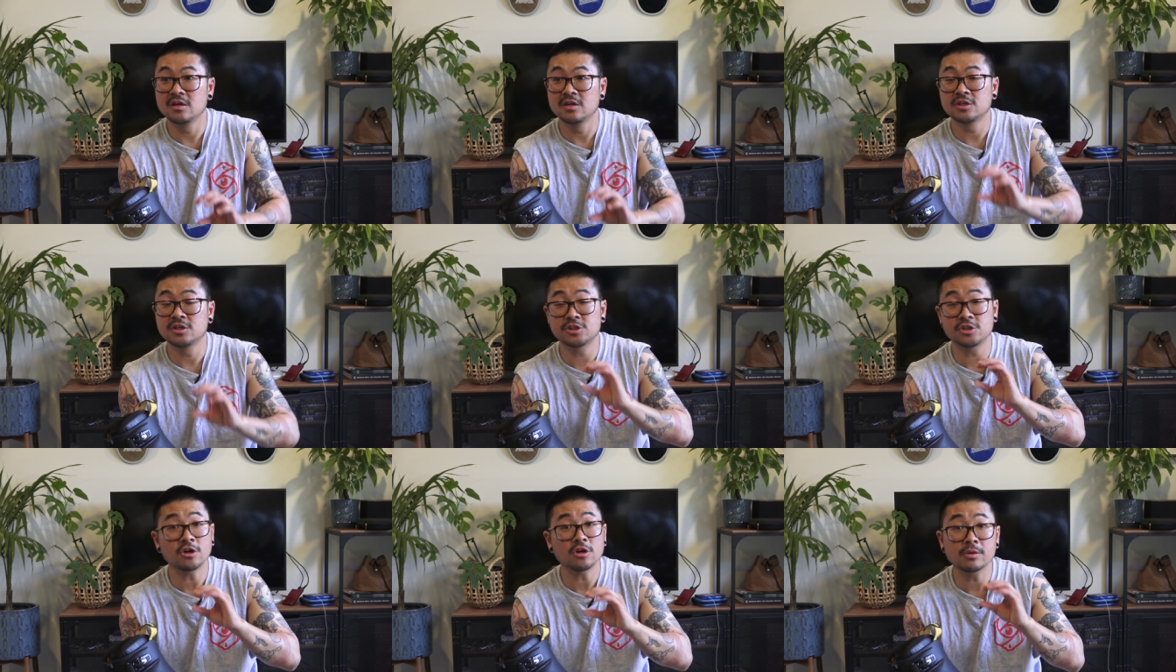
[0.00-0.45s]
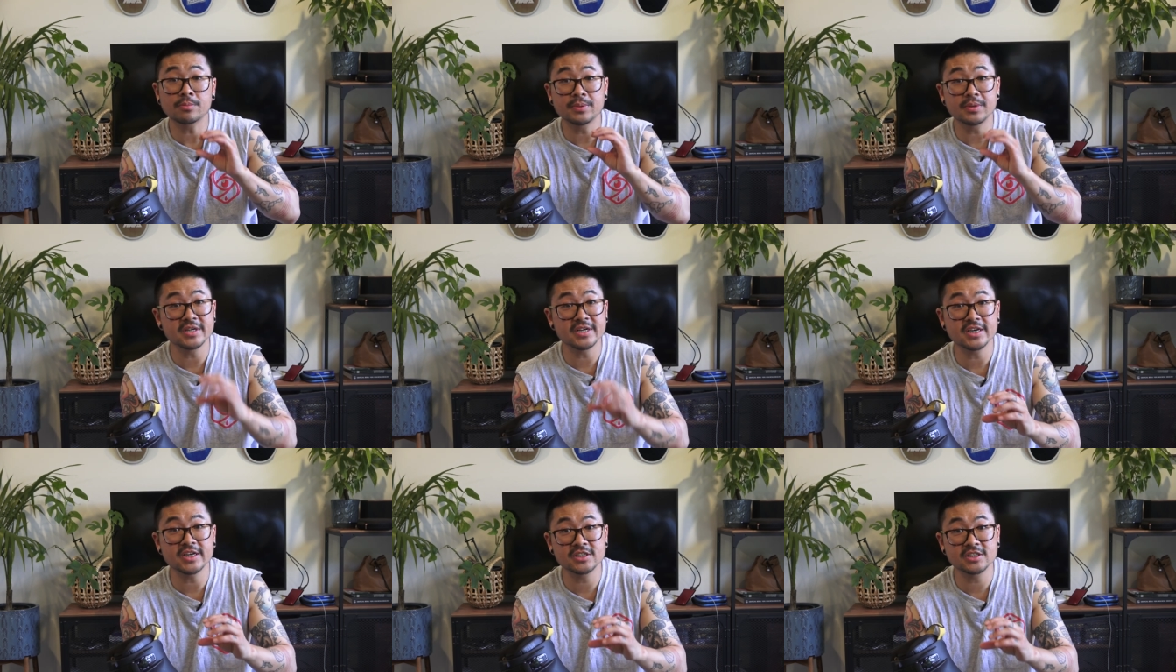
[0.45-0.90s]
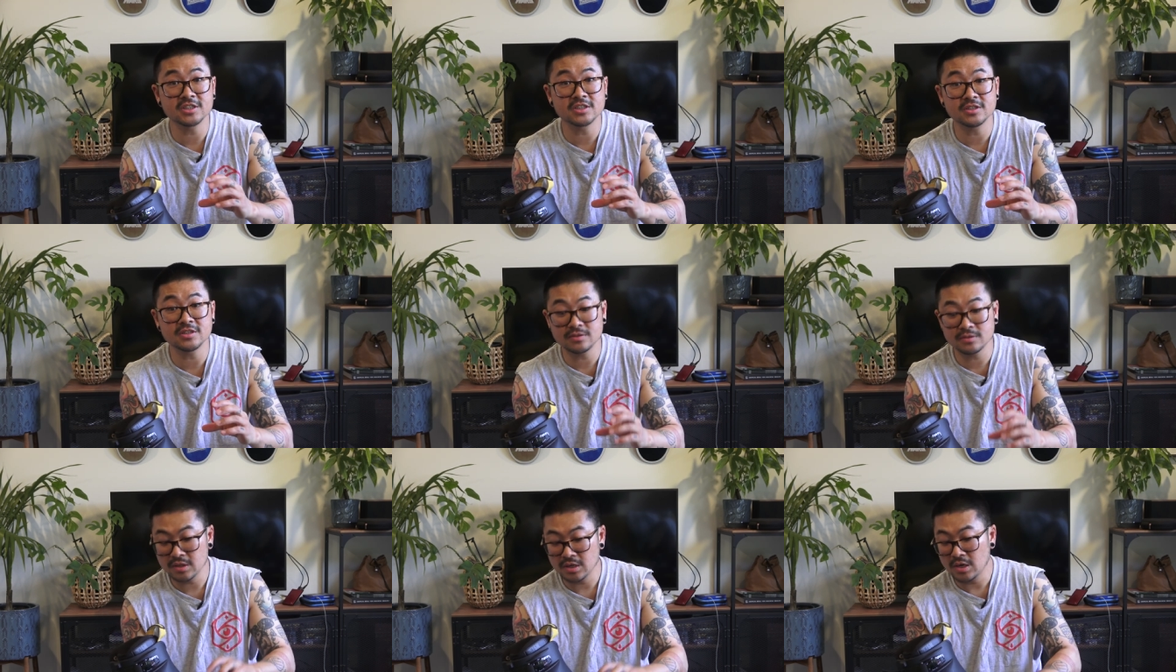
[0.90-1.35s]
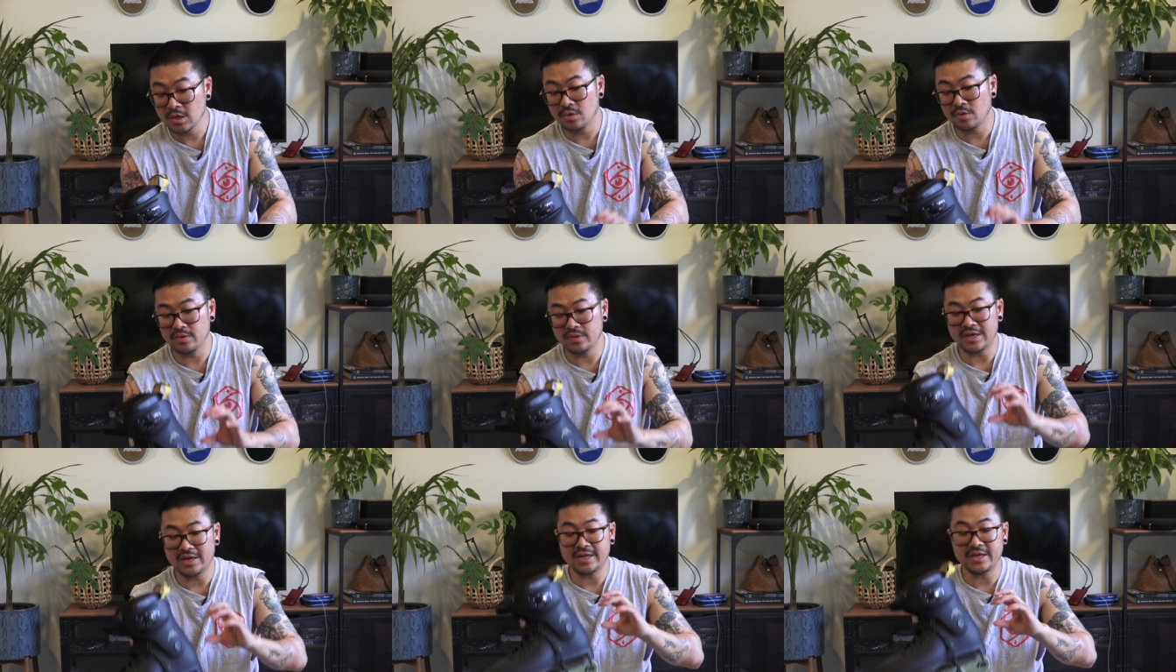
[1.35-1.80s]
shock protection
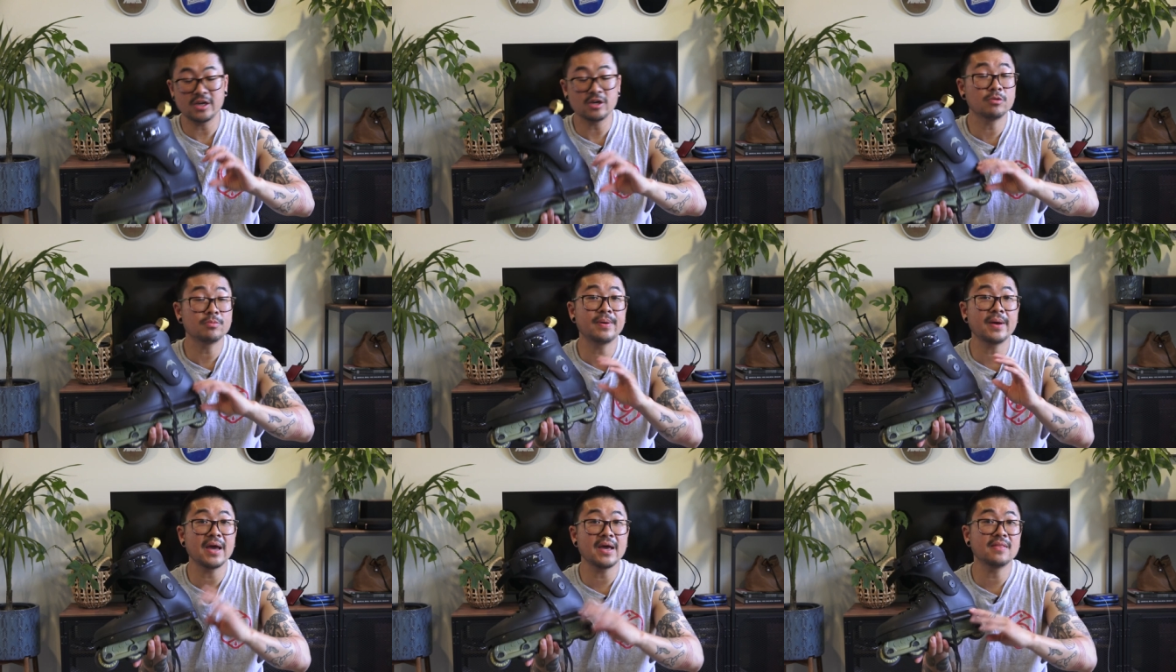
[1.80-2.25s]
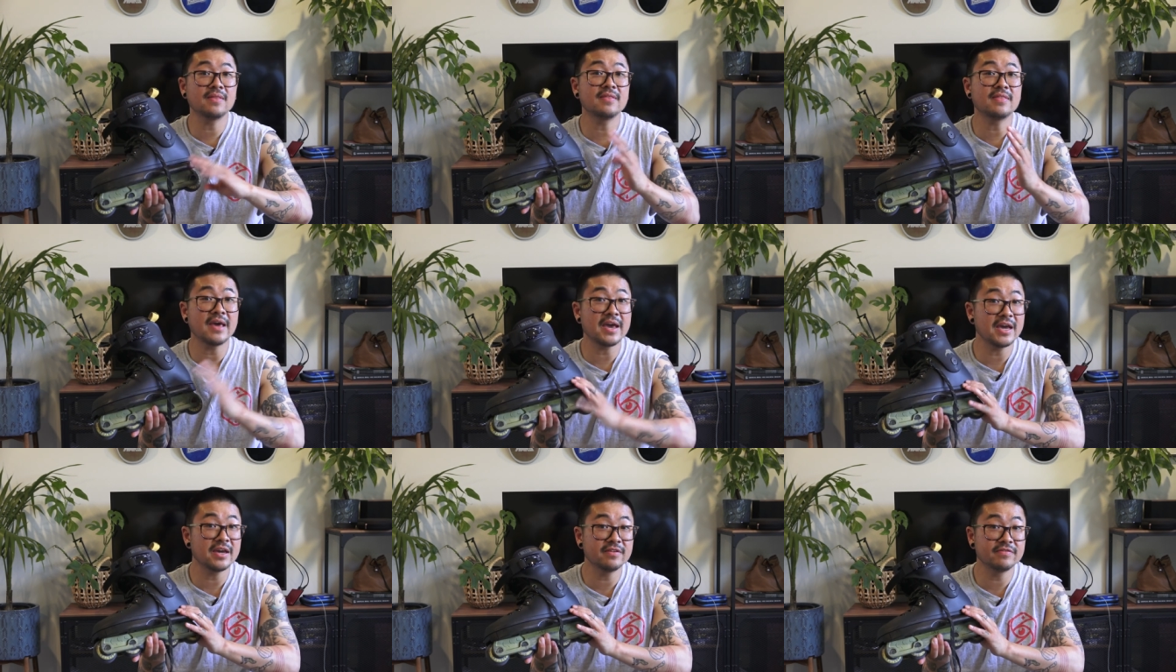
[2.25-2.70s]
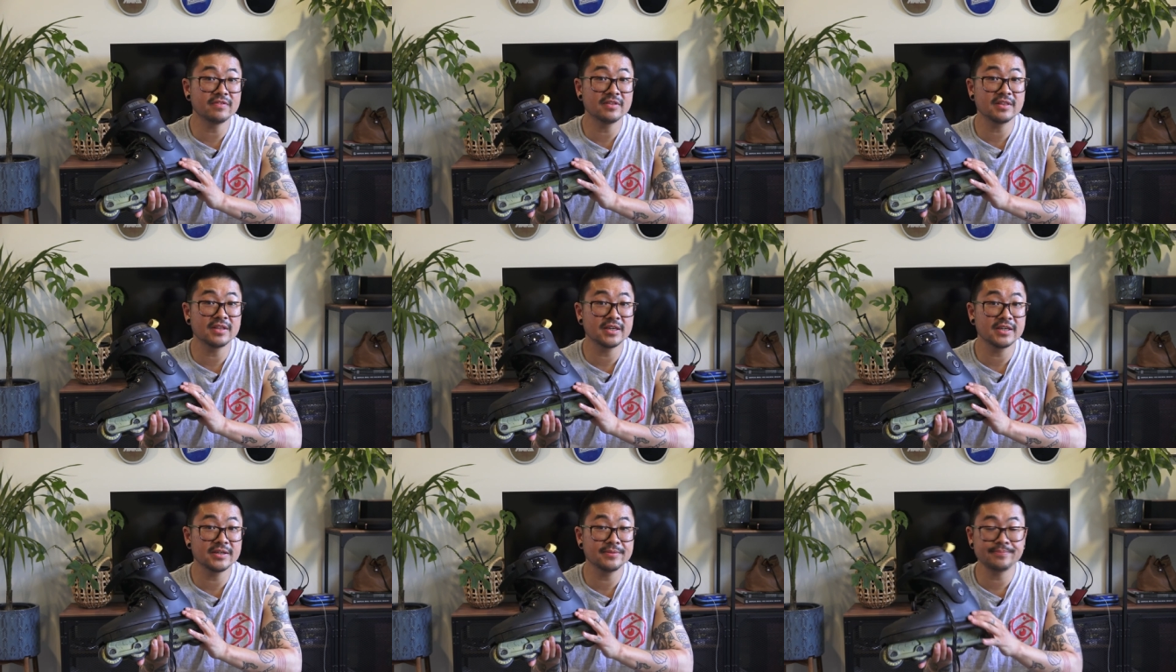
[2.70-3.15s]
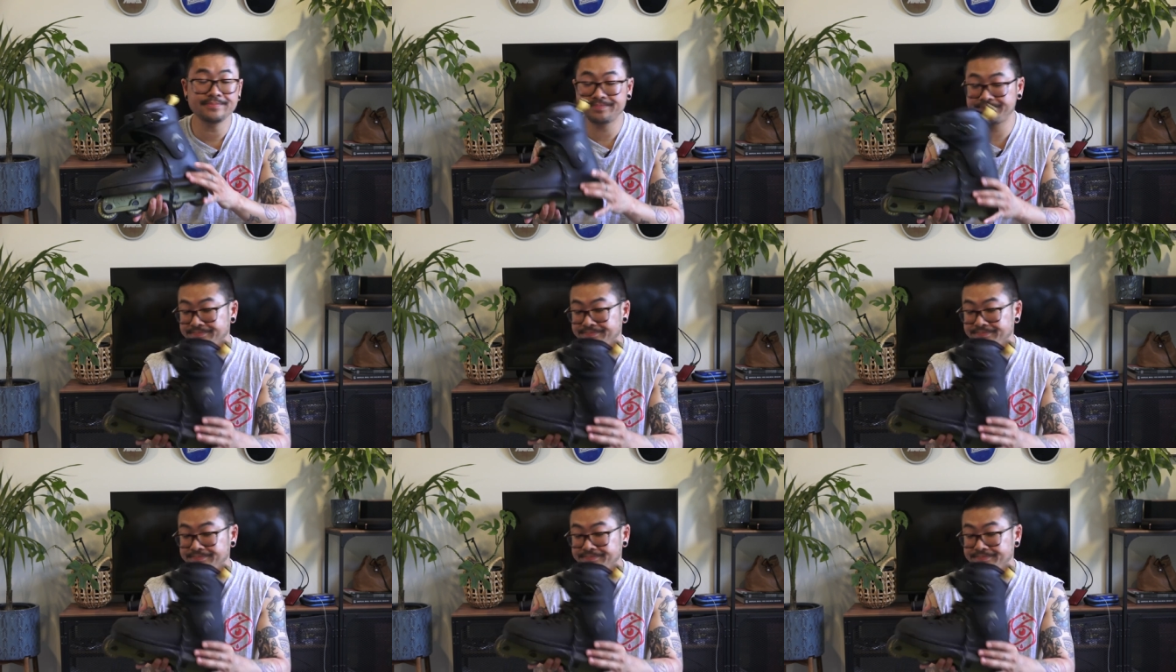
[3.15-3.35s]
or that heel pad that they have in there,